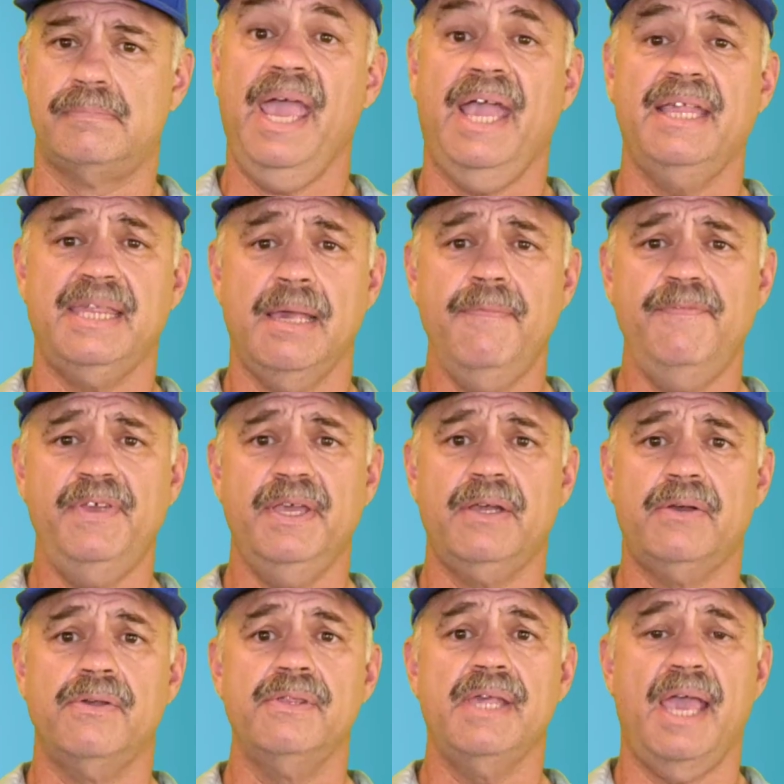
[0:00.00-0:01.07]
And some
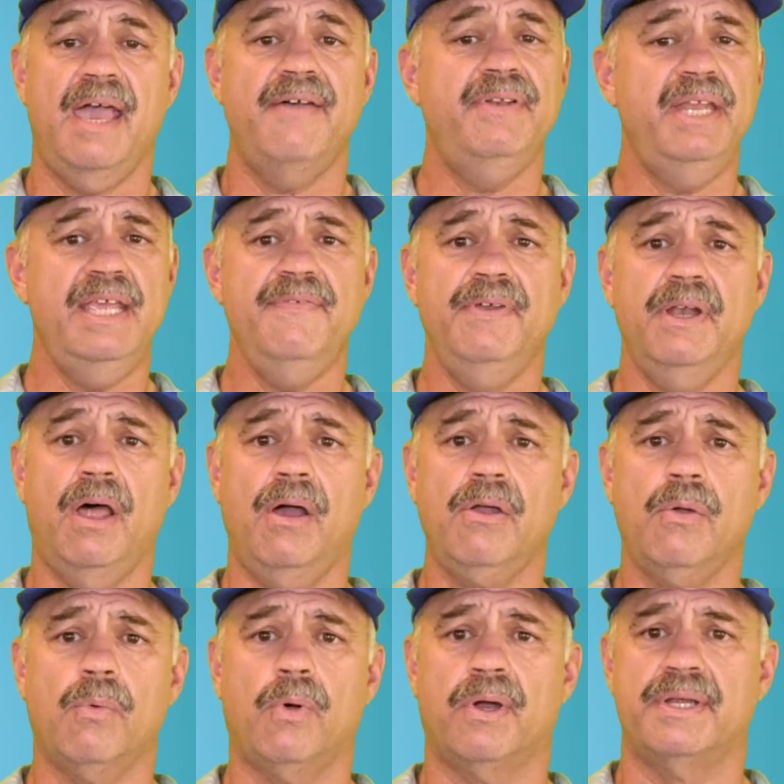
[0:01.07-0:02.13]
vehicles have an even
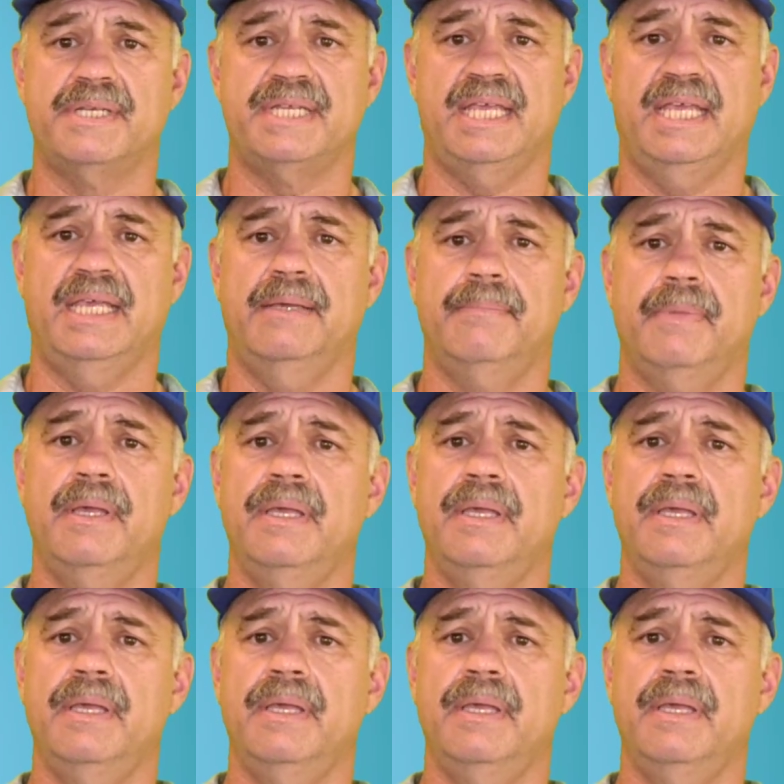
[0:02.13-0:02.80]
longer warranty.